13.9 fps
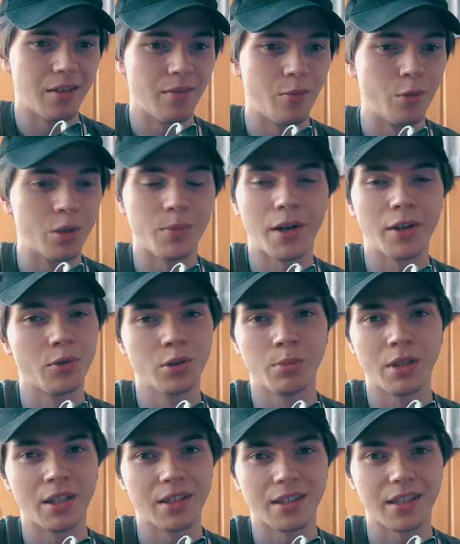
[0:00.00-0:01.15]
which might also
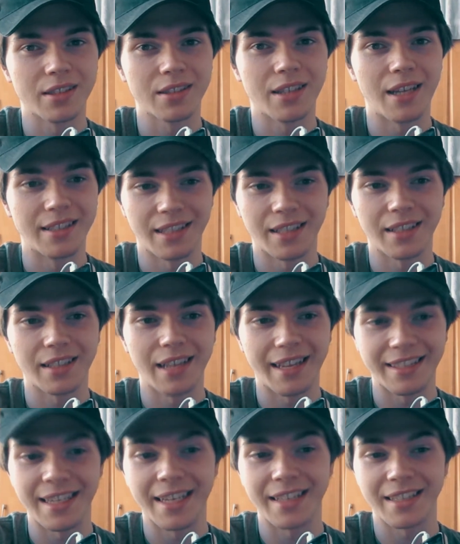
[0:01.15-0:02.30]
be the exact exact,
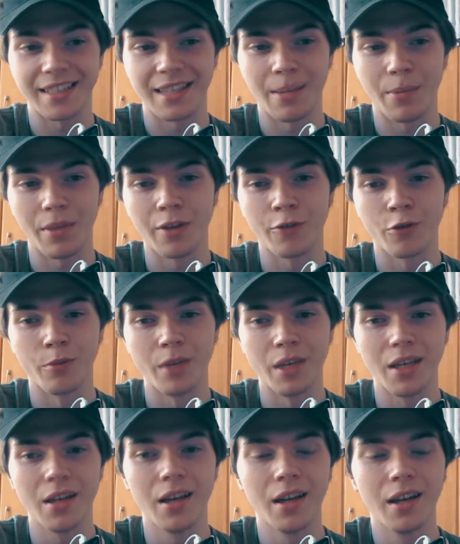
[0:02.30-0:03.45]
exact same thing for
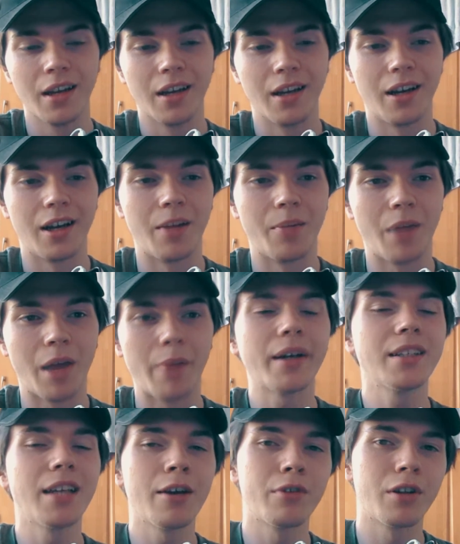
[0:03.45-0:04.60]
me. Um, I
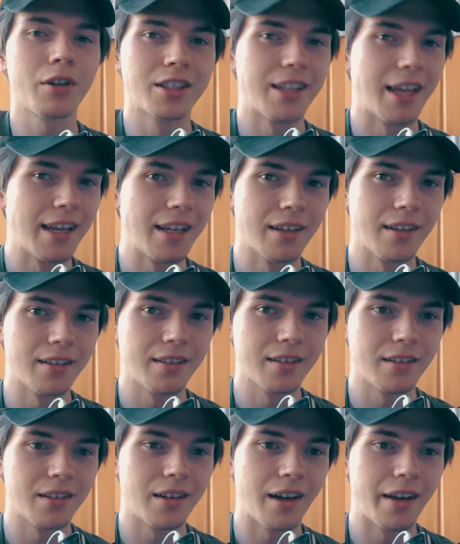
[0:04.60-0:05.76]
might have a lot of data.
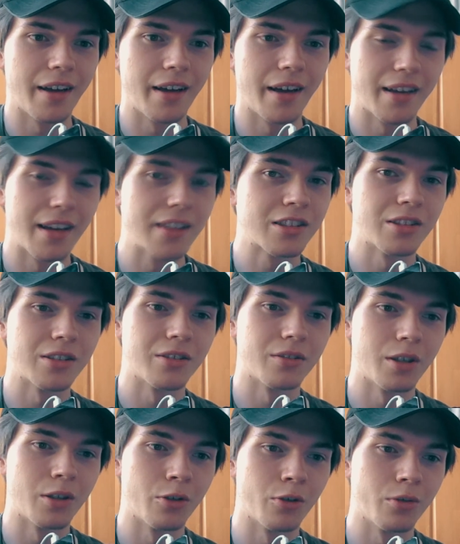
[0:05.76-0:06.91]
I, I guess so.
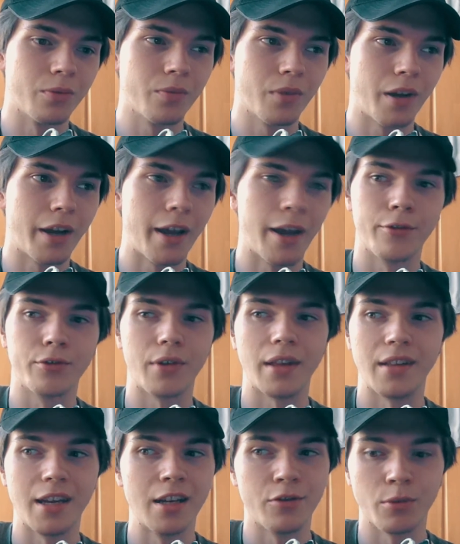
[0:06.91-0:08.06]
You know, I have
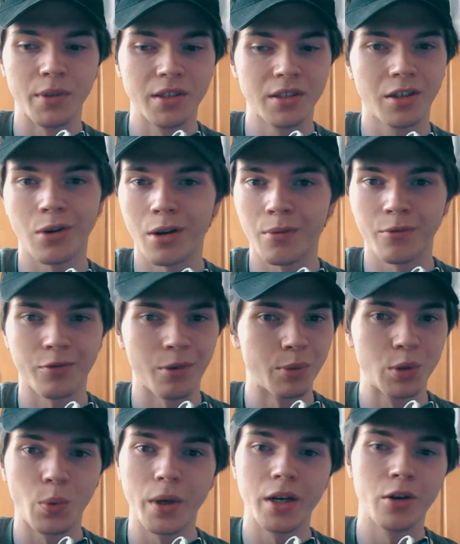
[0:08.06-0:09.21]
data from Instagram, from
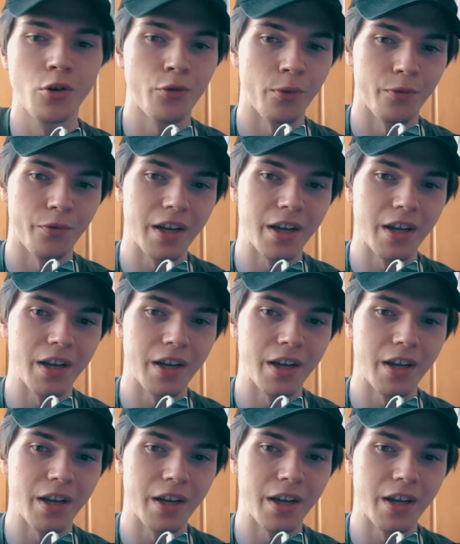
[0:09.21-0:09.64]
Twitter, from